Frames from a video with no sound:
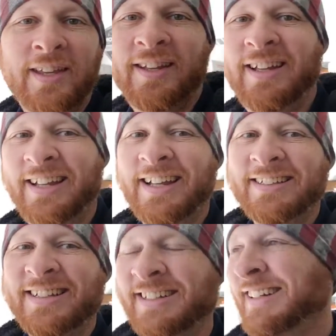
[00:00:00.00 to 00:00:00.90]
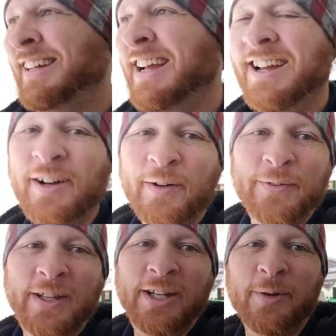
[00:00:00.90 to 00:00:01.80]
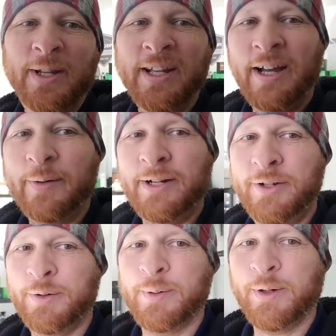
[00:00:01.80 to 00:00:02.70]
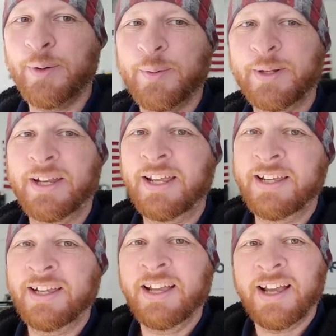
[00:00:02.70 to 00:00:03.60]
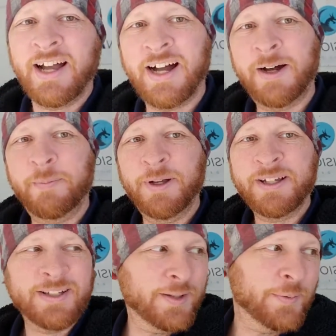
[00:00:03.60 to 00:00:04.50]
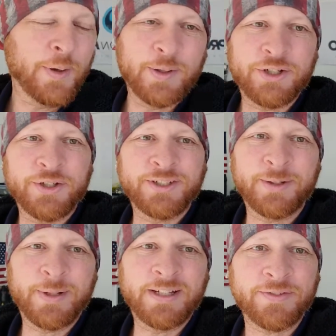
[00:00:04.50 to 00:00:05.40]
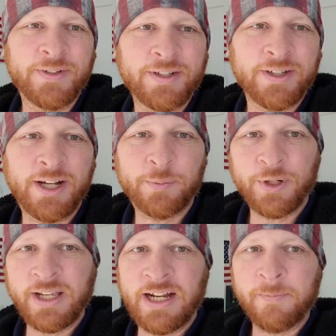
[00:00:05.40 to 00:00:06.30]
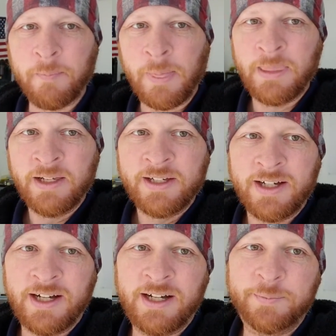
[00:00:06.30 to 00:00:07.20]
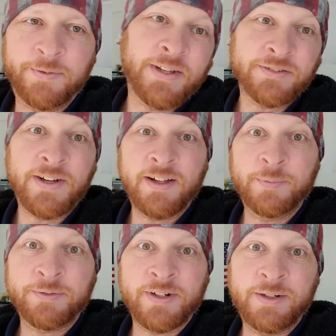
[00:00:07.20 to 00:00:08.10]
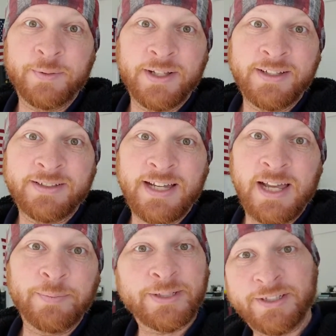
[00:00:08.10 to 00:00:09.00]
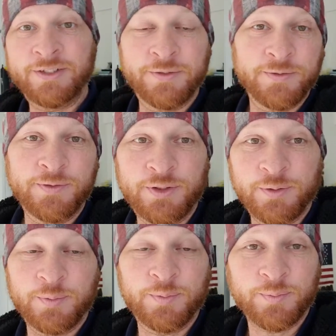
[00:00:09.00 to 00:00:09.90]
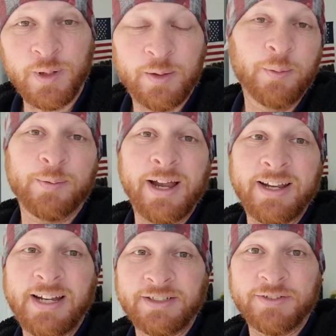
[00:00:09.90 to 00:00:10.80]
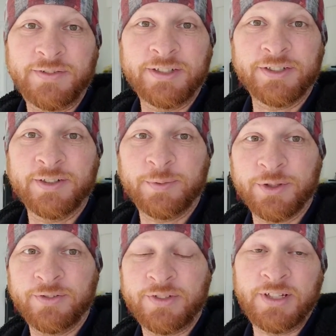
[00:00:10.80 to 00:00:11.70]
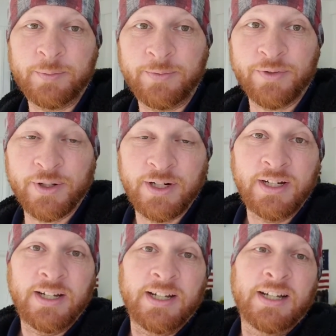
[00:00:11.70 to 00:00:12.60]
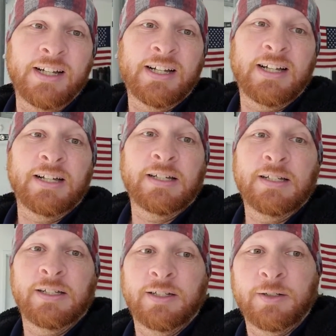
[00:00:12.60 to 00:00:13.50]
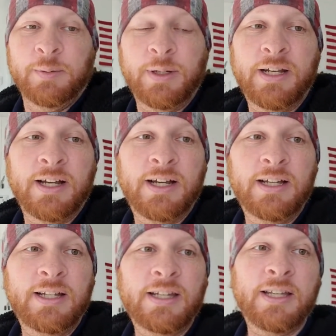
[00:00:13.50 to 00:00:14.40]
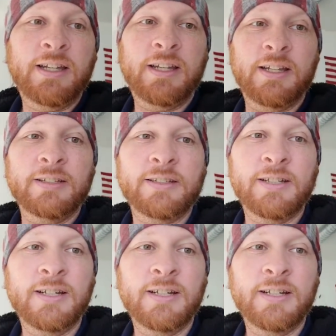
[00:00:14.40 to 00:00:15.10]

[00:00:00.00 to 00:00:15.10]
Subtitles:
Hey you guys, hopefully you can hear me. I want to do a real quick one today. I want to show you something on this vehicle that I'm working on. If you guys followed me for any length of time, I said you probably recognize this vehicle. I'm sure you've seen it before. But it is,